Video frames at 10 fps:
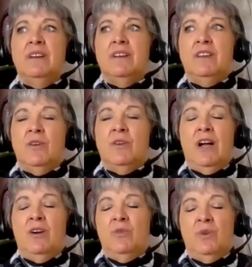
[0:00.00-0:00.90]
you know,
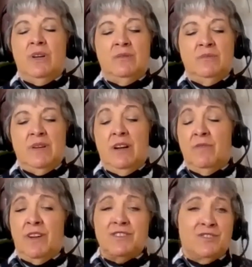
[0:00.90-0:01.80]
how
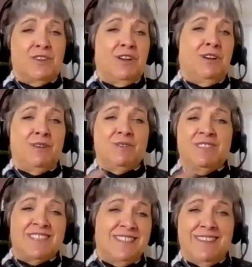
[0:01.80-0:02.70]
fast the car, how
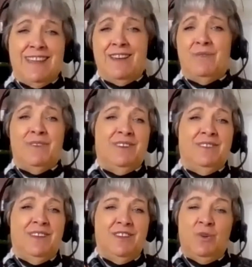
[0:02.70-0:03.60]
sexy the outfit,
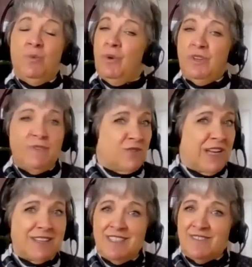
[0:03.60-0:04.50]
you wouldn't have
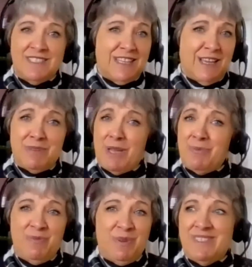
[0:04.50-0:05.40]
attracted the same
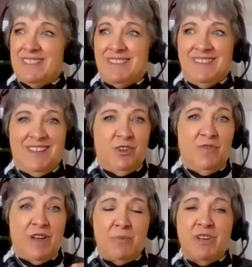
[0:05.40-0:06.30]
type of person. You know,
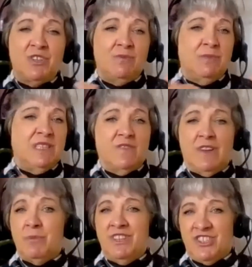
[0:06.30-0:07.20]
vibration meets
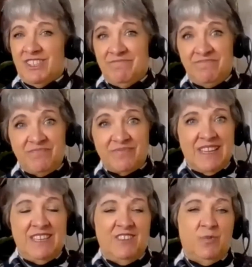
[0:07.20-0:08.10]
vibration.
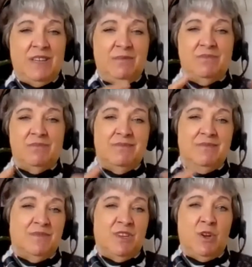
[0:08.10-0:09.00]
And if we,
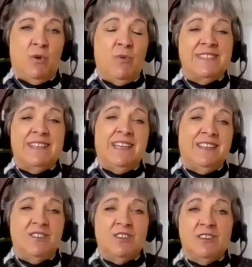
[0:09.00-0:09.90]
you know,
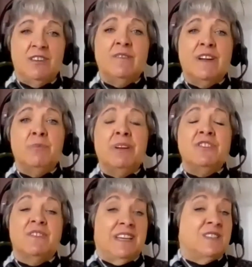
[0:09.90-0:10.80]
resonating on a low
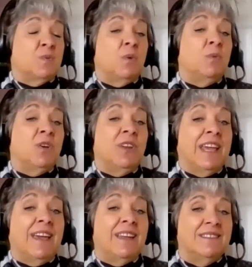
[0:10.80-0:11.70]
vibration, that's what we're going to
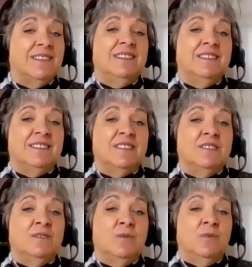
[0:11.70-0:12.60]
get.
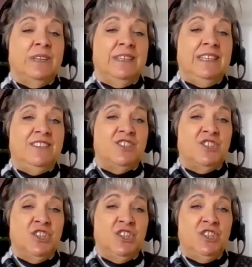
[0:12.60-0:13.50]
So we need to
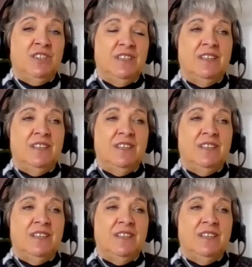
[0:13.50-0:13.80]
turn,